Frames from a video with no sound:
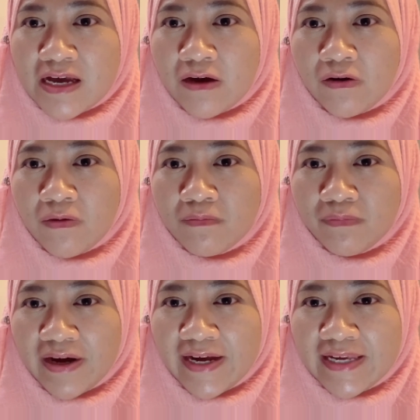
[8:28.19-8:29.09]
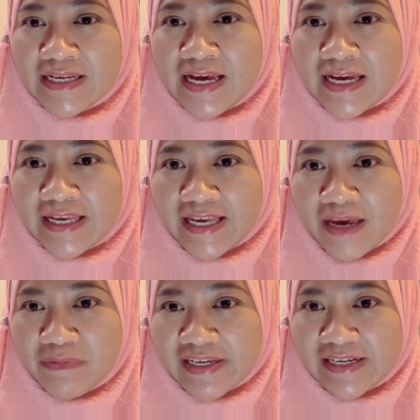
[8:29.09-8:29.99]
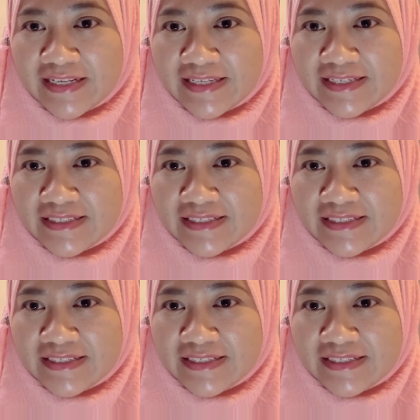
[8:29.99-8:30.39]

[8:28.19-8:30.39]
combined chemically.